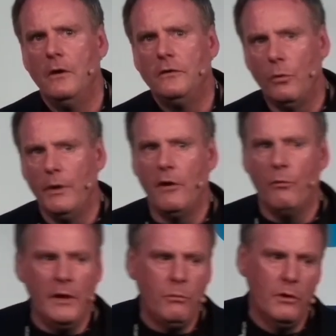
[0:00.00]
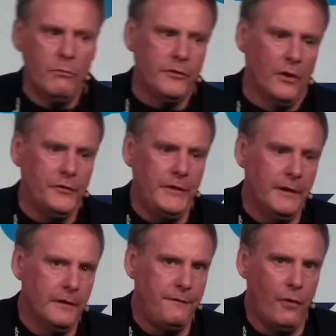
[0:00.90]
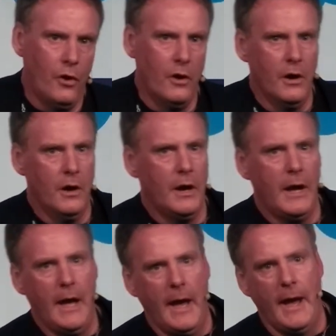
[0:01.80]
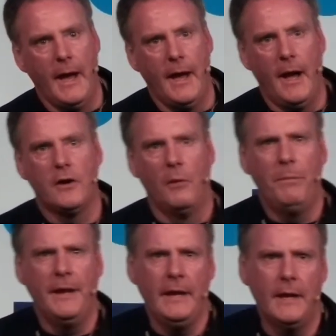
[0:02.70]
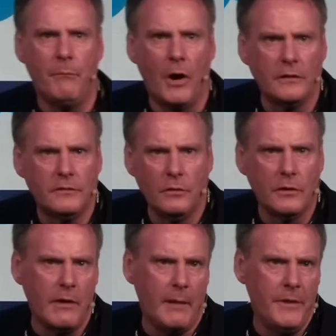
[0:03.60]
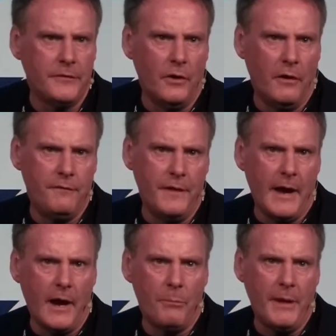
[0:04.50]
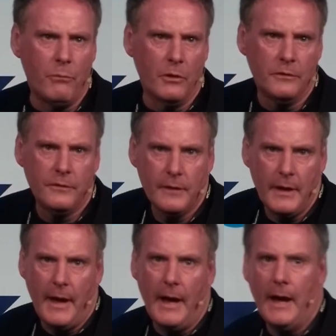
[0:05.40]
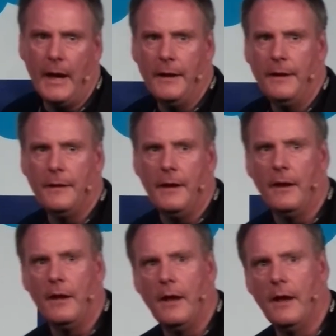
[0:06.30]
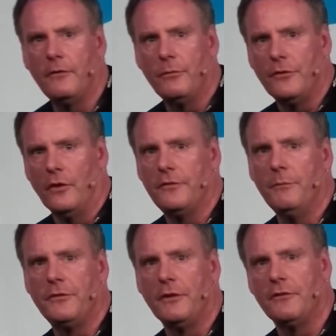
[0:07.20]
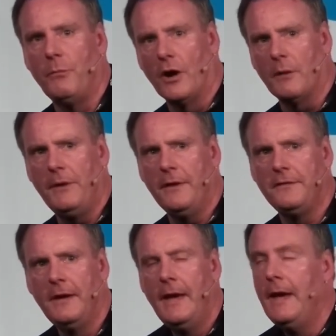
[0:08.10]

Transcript: So we've got real-world results here for a company in March. So grab this off the IRP world and its results in the service marketplace.